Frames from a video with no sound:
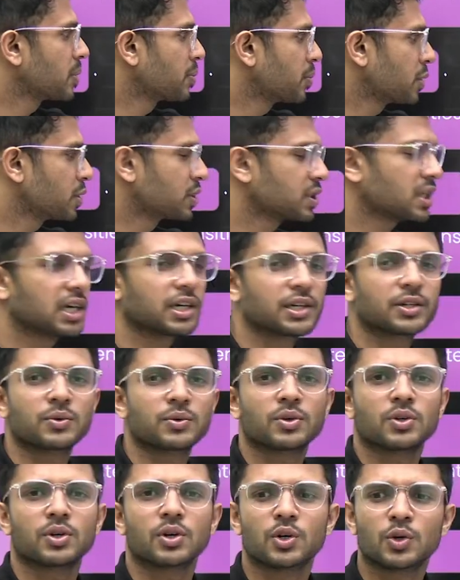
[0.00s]
proportional
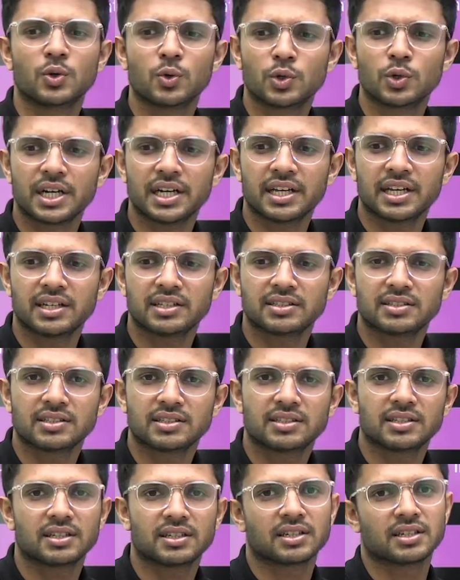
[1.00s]
to root
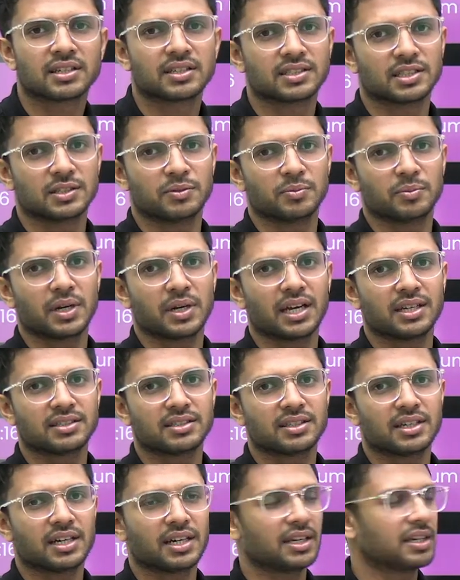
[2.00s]
intensity. Simple
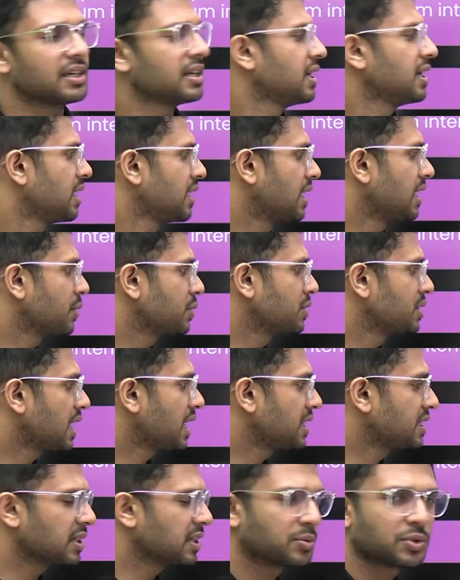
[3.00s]
as that. Now
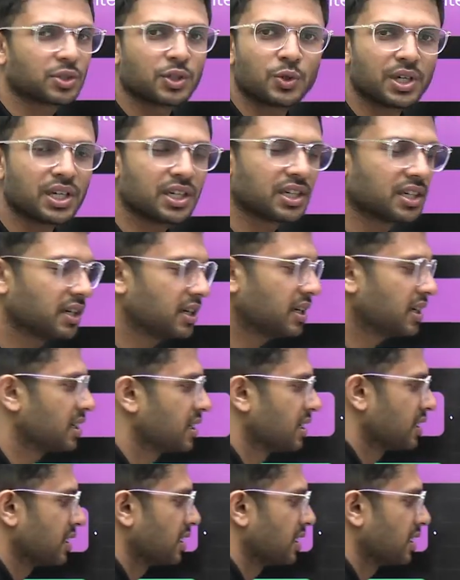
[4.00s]
start substituting here,